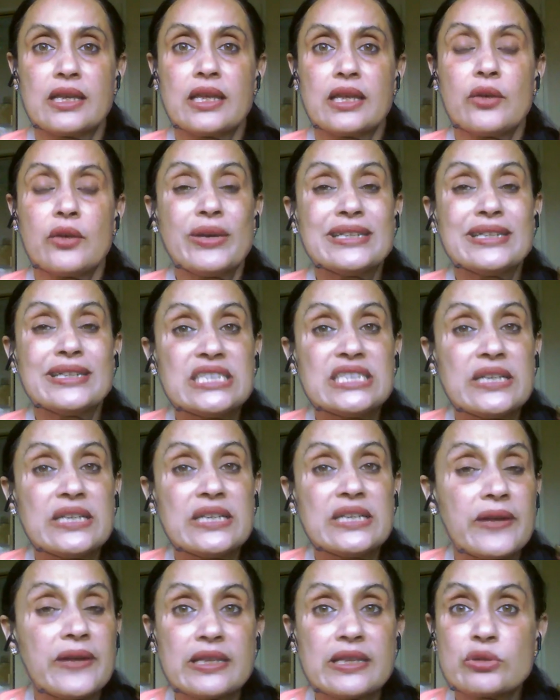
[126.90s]
When she
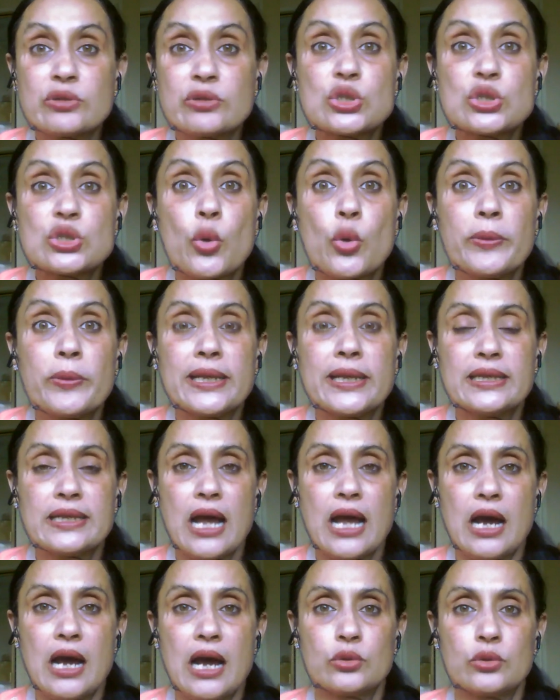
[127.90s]
fell, there was nobody in the
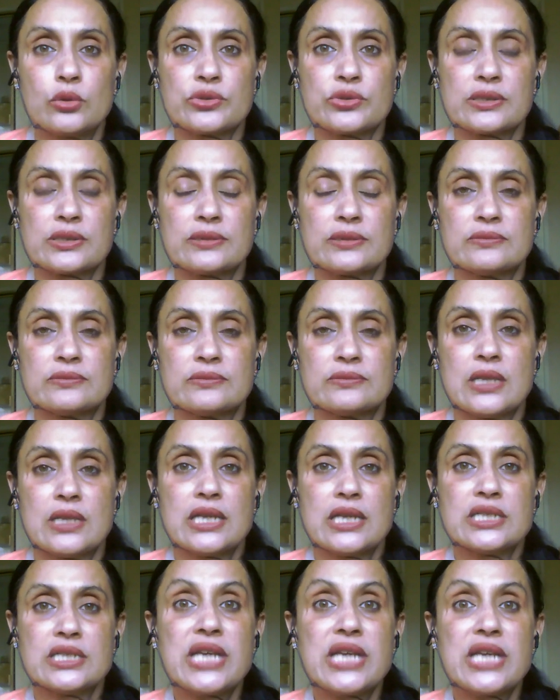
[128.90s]
house.
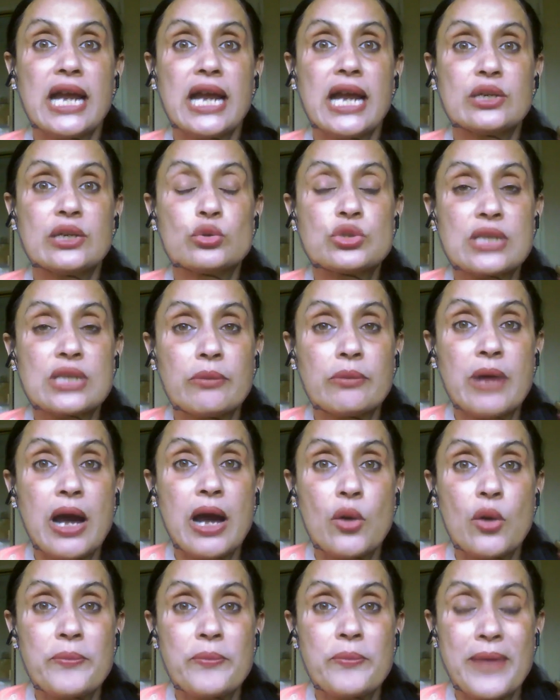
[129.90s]
She had to
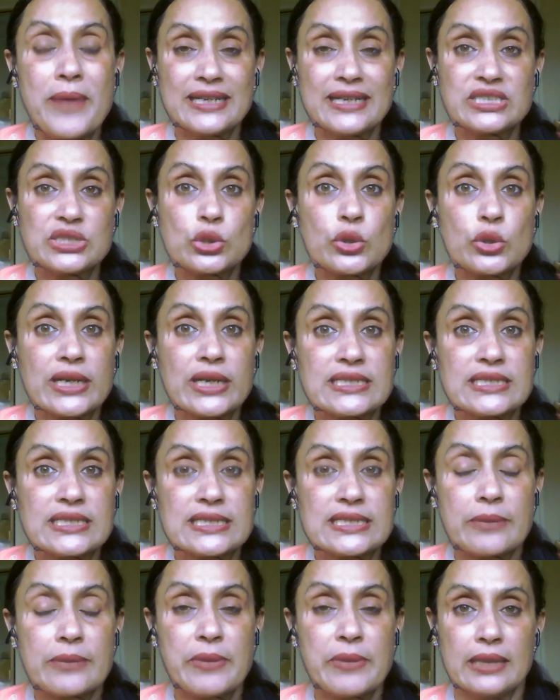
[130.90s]
somehow manage to get
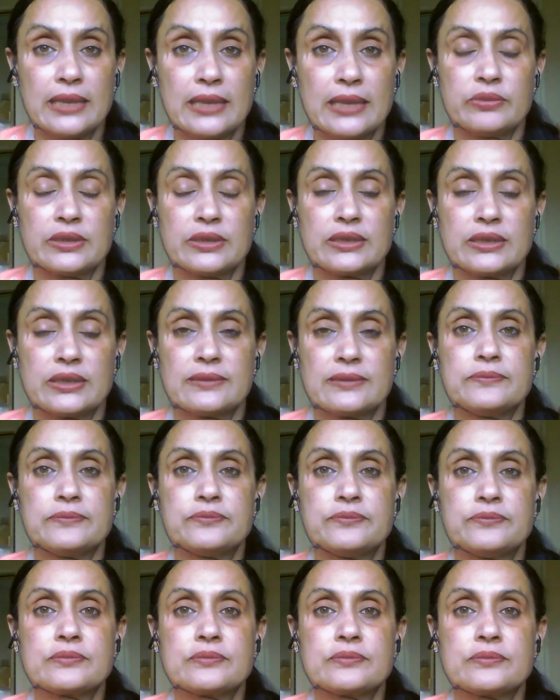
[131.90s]
some help.
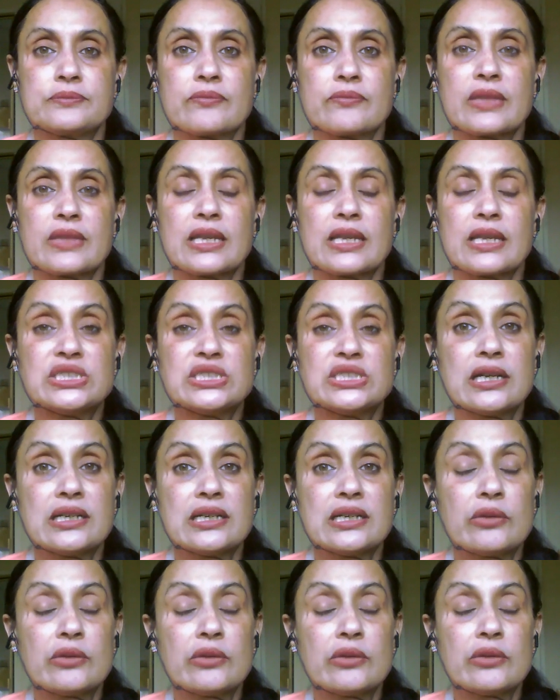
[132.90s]
She
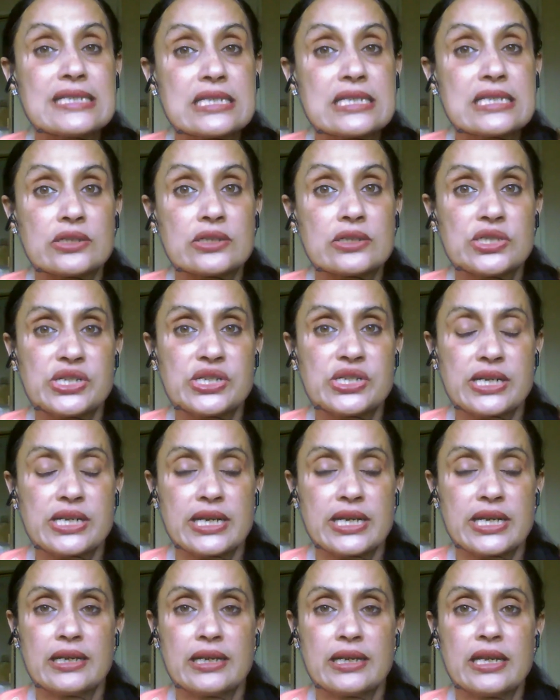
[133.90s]
underwent
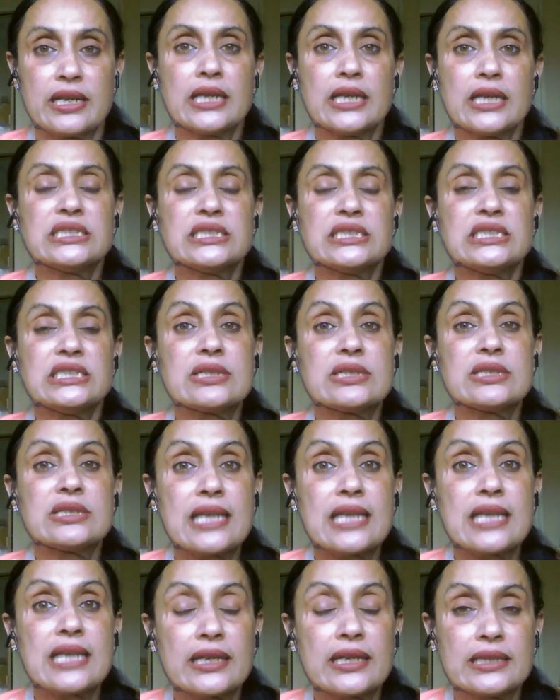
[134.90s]
surgery. She was
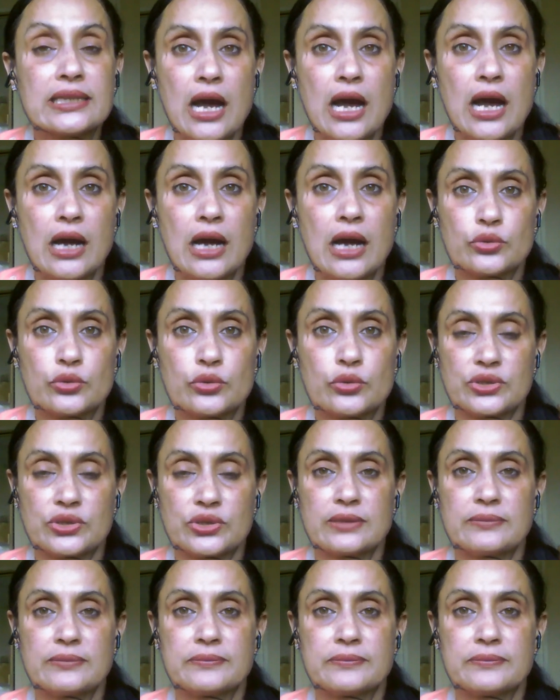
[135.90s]
stuck in the house.